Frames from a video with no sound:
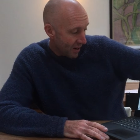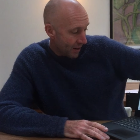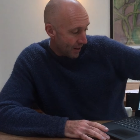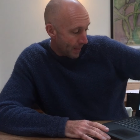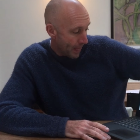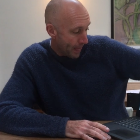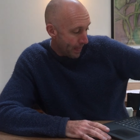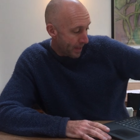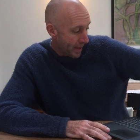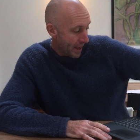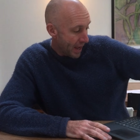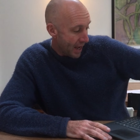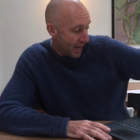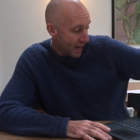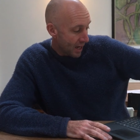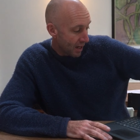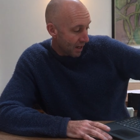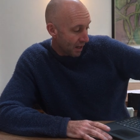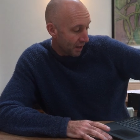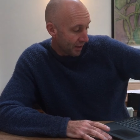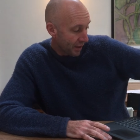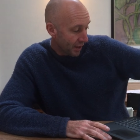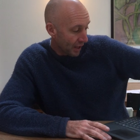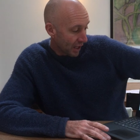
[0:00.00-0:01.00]
And
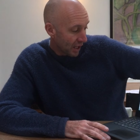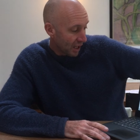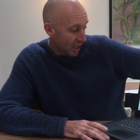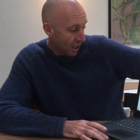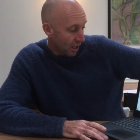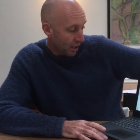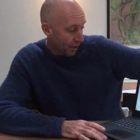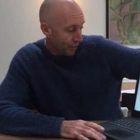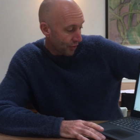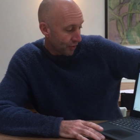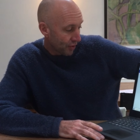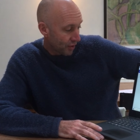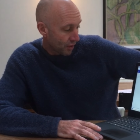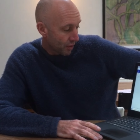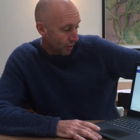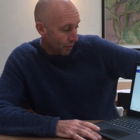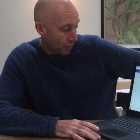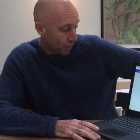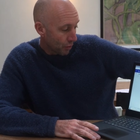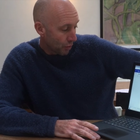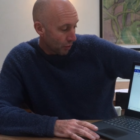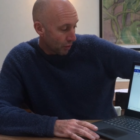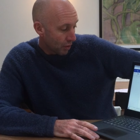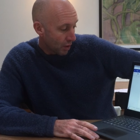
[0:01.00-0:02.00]
then the last
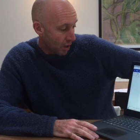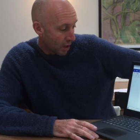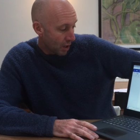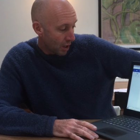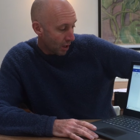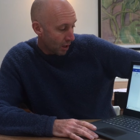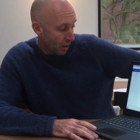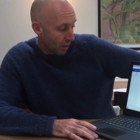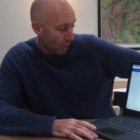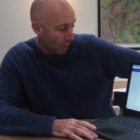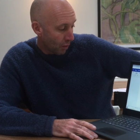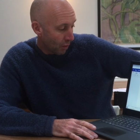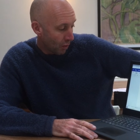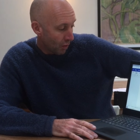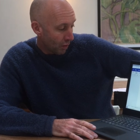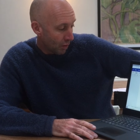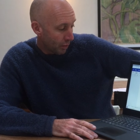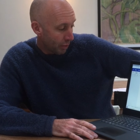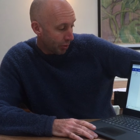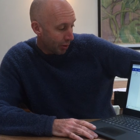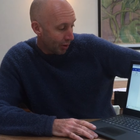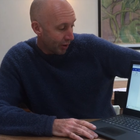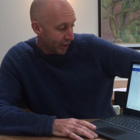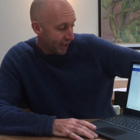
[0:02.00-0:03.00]
uh,
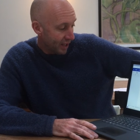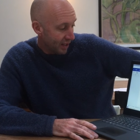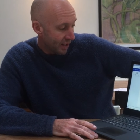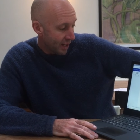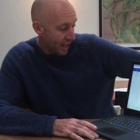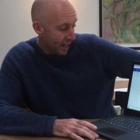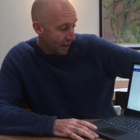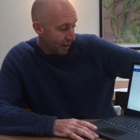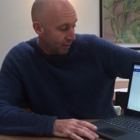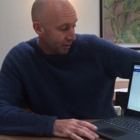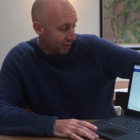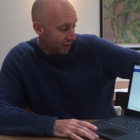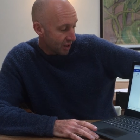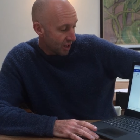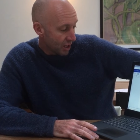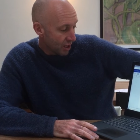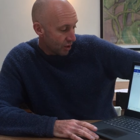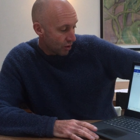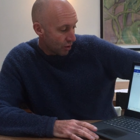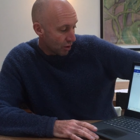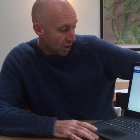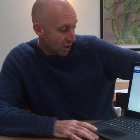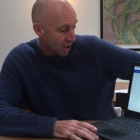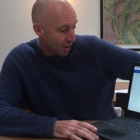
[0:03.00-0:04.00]
point there is an
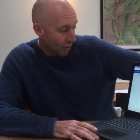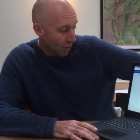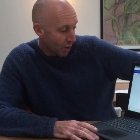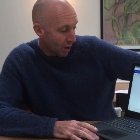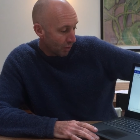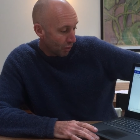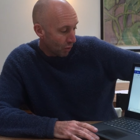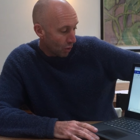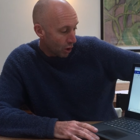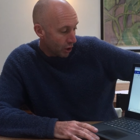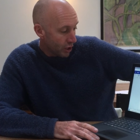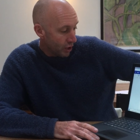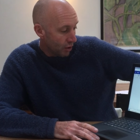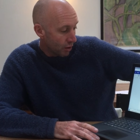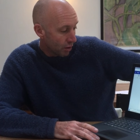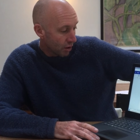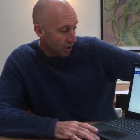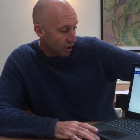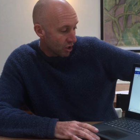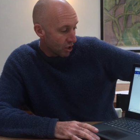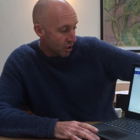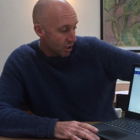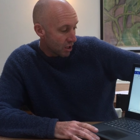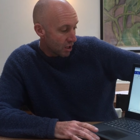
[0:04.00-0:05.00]
interesting one: what you
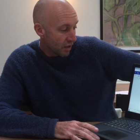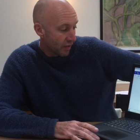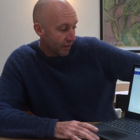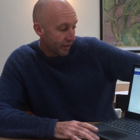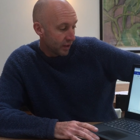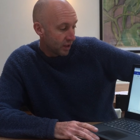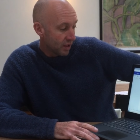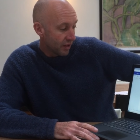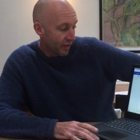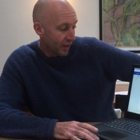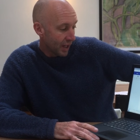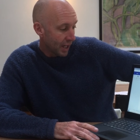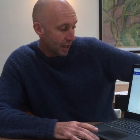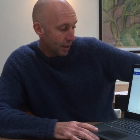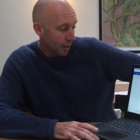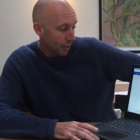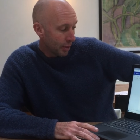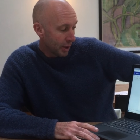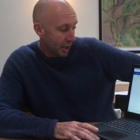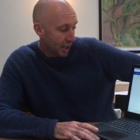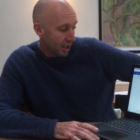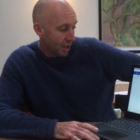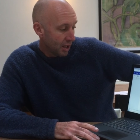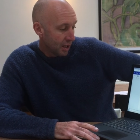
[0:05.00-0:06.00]
could do to
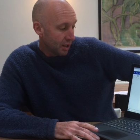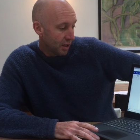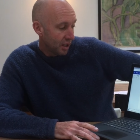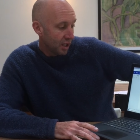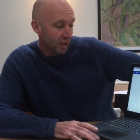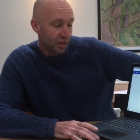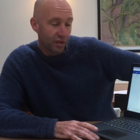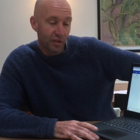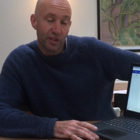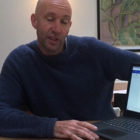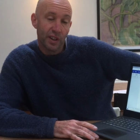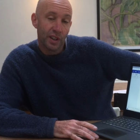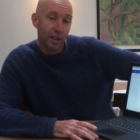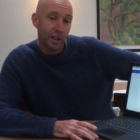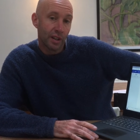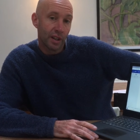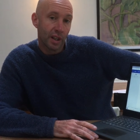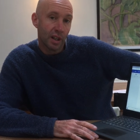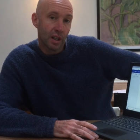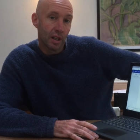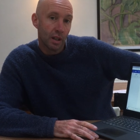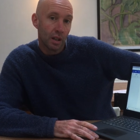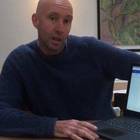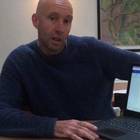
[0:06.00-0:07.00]
develop this
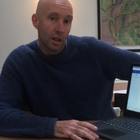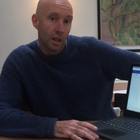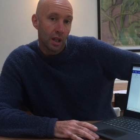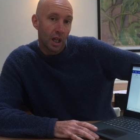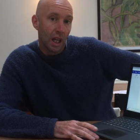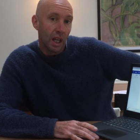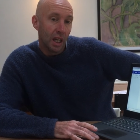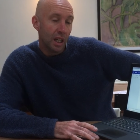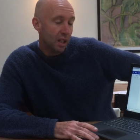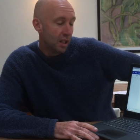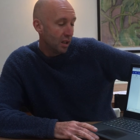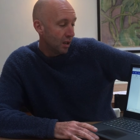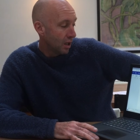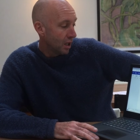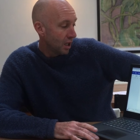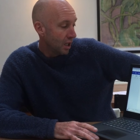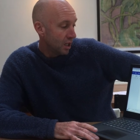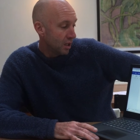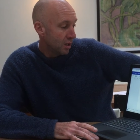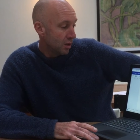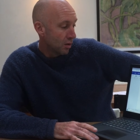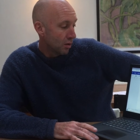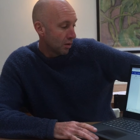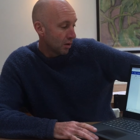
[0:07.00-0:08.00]
further in your
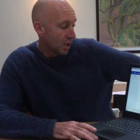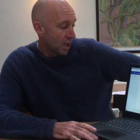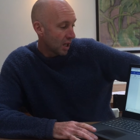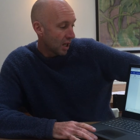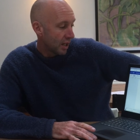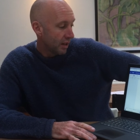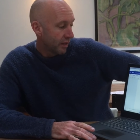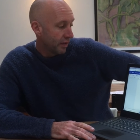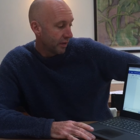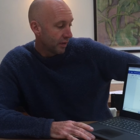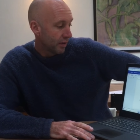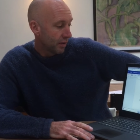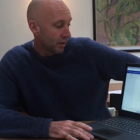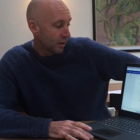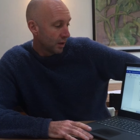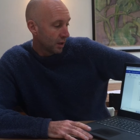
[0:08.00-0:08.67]
in your life.